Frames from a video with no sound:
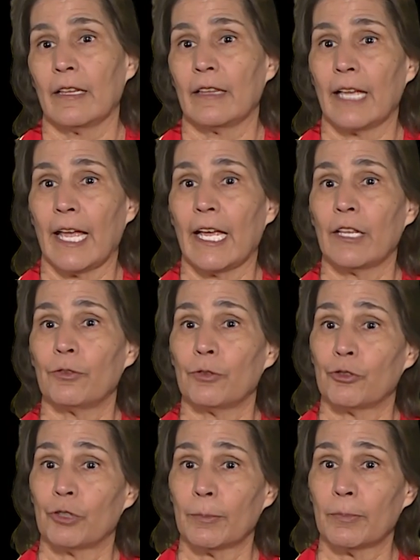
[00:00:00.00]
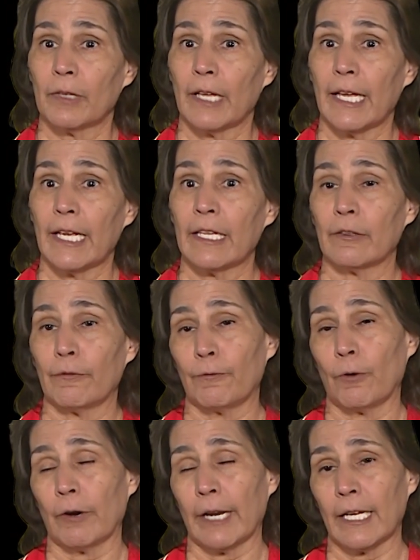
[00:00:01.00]
The A through AAA and the
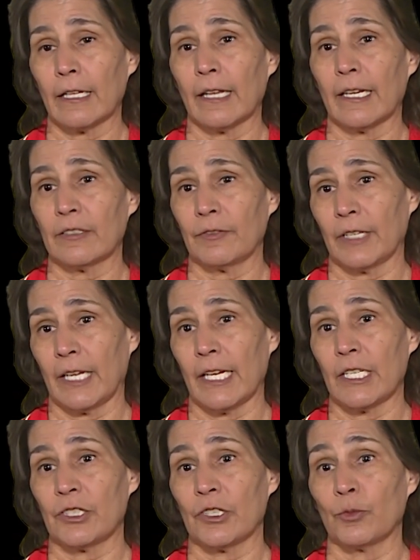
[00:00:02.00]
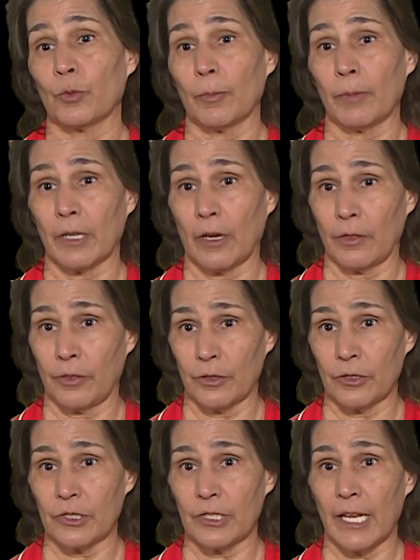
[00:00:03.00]
4A classifications will be on
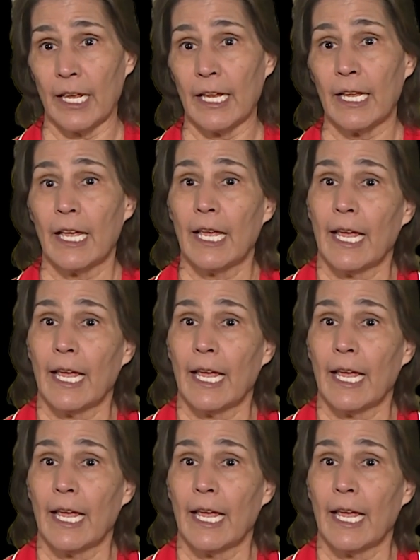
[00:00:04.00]
Thursday,